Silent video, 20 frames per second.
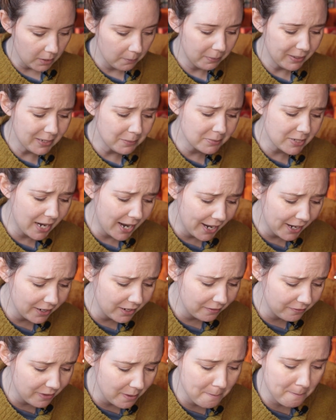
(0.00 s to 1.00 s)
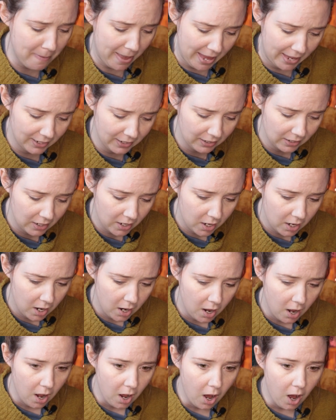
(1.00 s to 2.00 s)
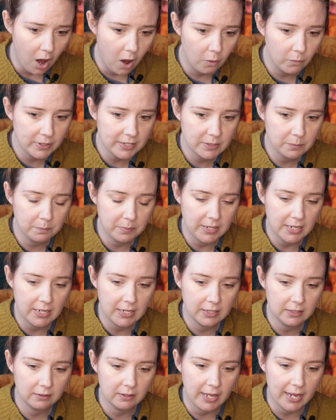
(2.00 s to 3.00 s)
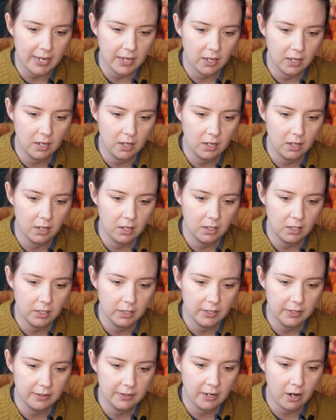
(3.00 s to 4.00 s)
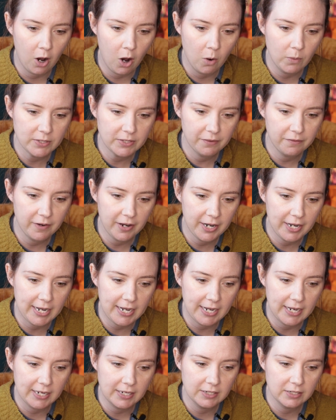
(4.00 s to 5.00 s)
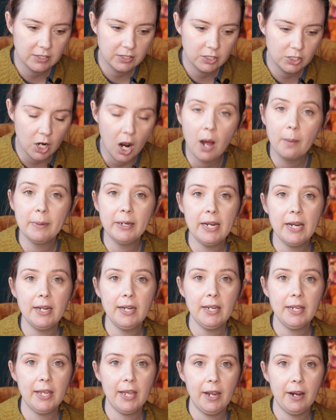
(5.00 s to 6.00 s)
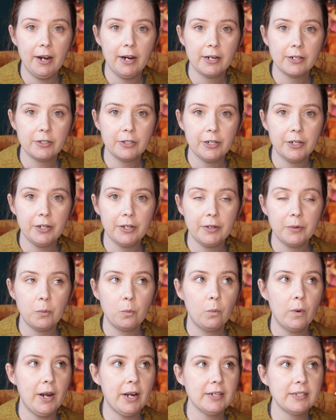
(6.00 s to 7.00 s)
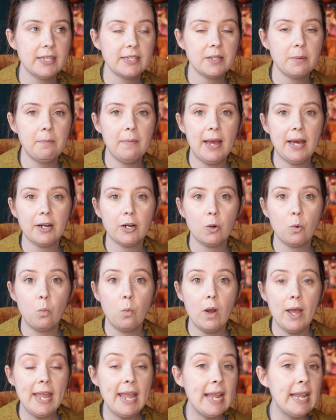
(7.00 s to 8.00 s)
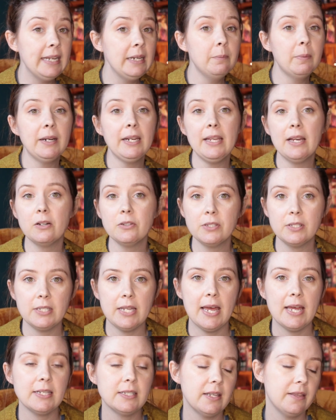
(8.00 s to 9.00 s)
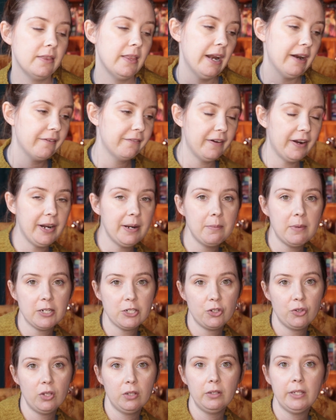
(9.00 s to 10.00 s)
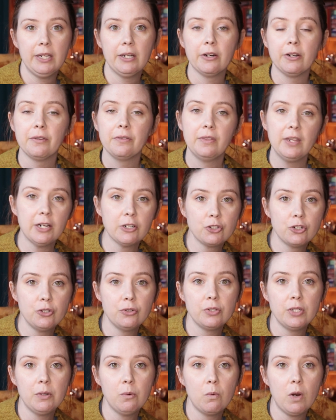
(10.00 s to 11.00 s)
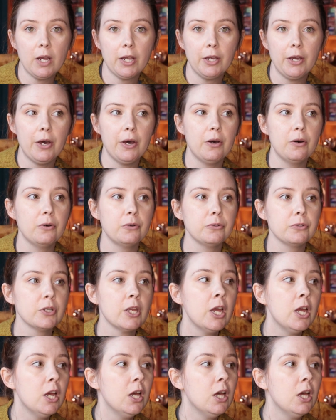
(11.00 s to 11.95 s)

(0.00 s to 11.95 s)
But I'm tired of the men always being like, they're always a very dominating character where it doesn't matter what anybody else says. They're very much the leader. They're choosing what goes.